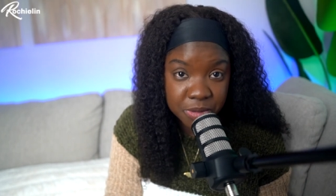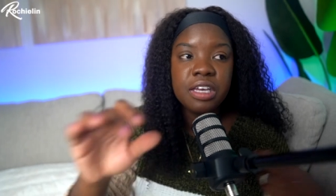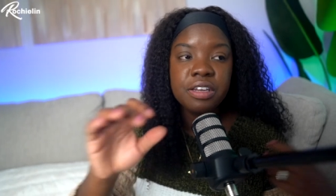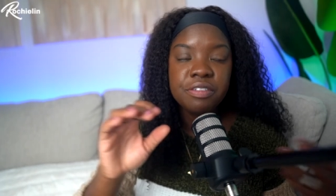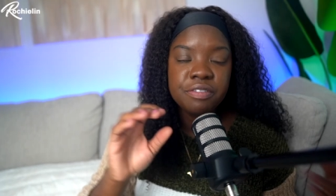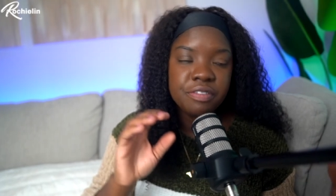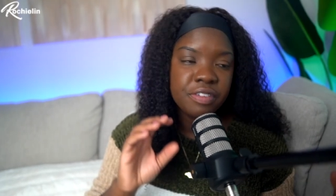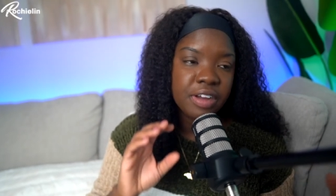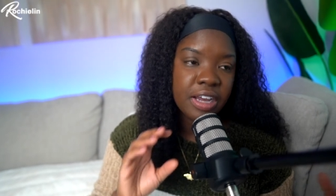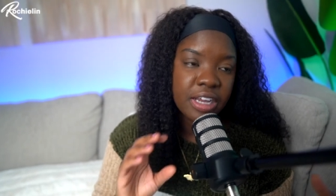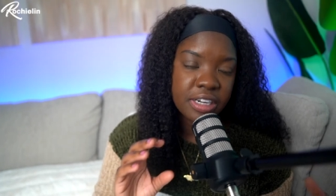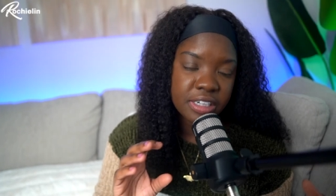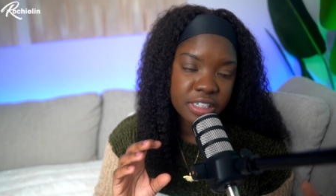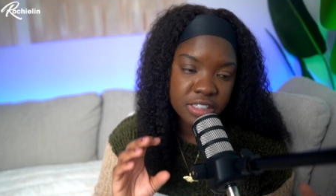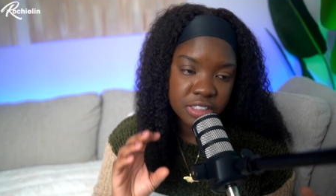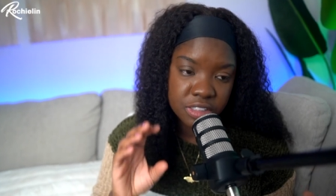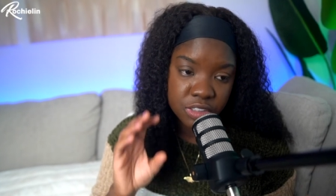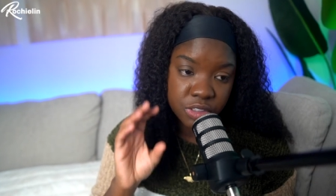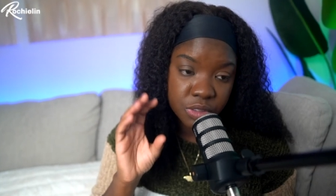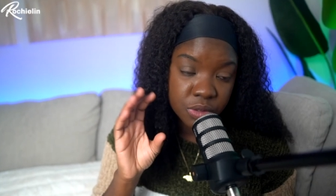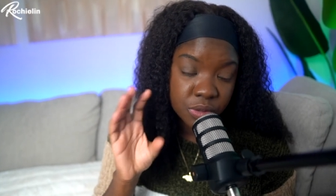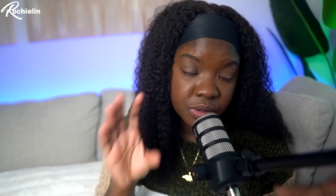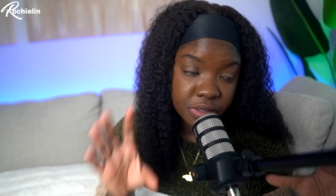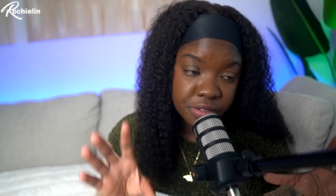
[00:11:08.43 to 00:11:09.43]
In fact, there are
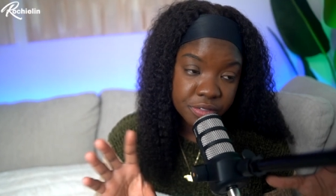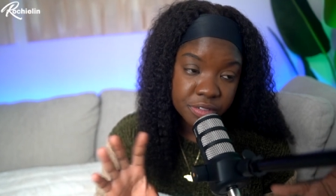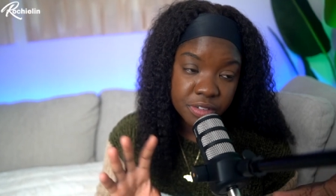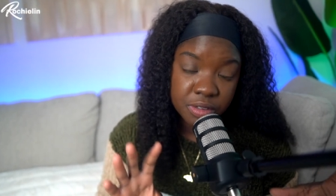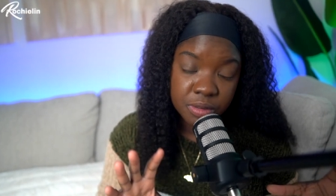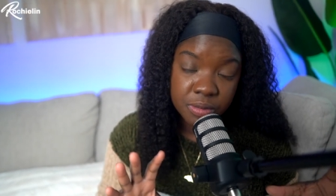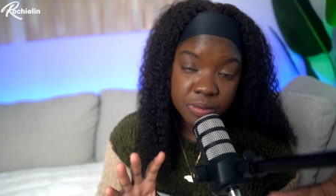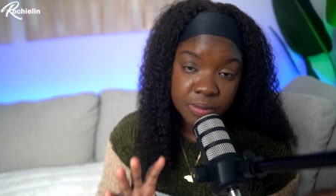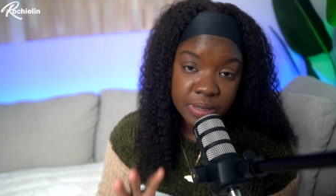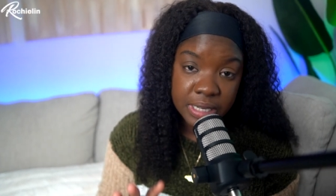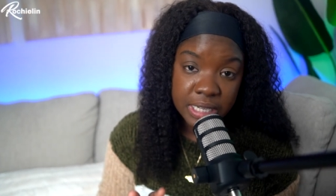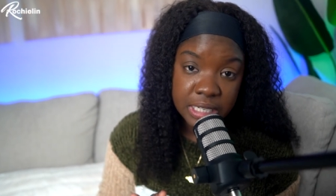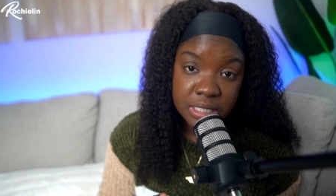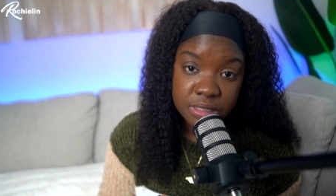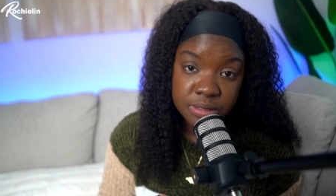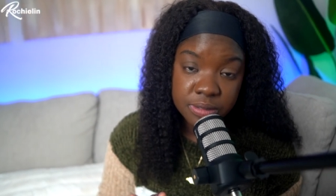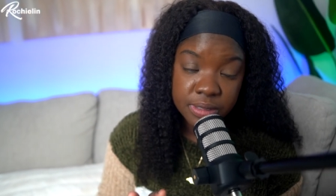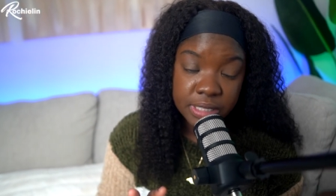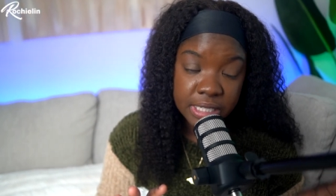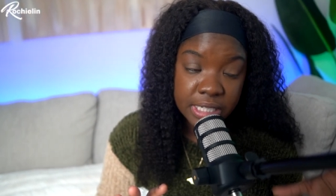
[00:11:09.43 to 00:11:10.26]
two different ways where